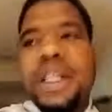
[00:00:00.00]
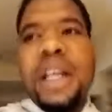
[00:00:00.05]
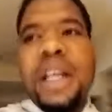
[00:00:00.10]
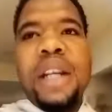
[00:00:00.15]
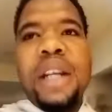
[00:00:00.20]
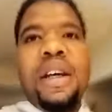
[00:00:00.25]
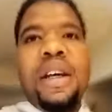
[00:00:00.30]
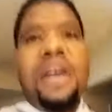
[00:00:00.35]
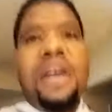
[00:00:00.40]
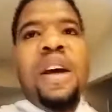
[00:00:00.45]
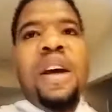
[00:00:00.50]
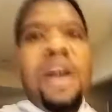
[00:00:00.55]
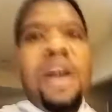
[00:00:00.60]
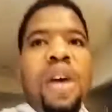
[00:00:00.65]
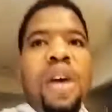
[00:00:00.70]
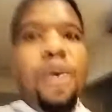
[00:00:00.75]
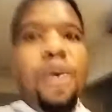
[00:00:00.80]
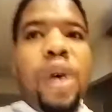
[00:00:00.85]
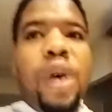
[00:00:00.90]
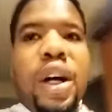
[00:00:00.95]
did it
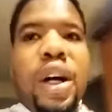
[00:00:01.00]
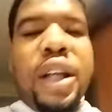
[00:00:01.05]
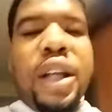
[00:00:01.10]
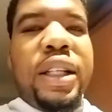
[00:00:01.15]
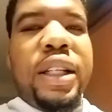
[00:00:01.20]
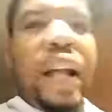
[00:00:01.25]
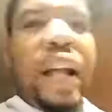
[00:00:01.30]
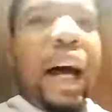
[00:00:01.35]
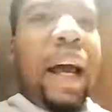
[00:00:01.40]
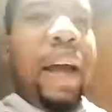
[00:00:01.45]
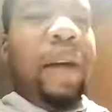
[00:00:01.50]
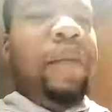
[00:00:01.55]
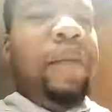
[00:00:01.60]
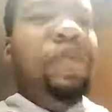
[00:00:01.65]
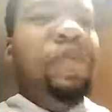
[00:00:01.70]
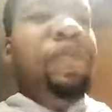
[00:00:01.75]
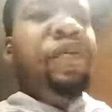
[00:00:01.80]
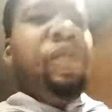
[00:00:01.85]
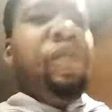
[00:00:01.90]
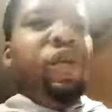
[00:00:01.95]
was like
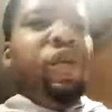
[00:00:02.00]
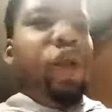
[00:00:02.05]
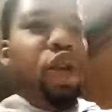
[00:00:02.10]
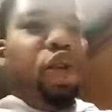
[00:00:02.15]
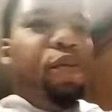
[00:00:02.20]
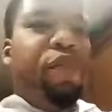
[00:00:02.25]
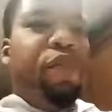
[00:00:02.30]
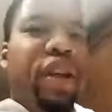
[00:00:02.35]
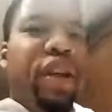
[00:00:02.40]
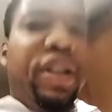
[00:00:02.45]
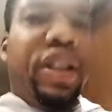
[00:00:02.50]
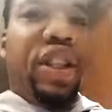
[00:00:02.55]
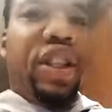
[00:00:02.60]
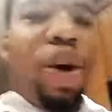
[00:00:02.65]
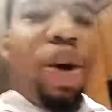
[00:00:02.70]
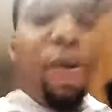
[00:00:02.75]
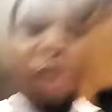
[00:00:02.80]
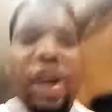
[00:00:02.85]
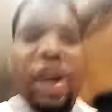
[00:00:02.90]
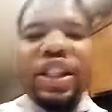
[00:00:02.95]
you put
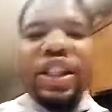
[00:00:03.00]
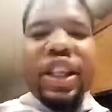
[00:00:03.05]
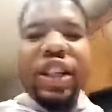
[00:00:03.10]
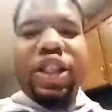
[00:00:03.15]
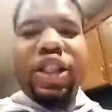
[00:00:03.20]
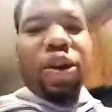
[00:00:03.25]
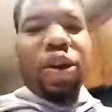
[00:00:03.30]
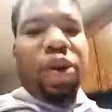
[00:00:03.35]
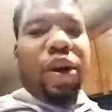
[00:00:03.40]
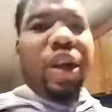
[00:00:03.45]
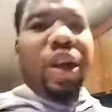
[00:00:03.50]
so much into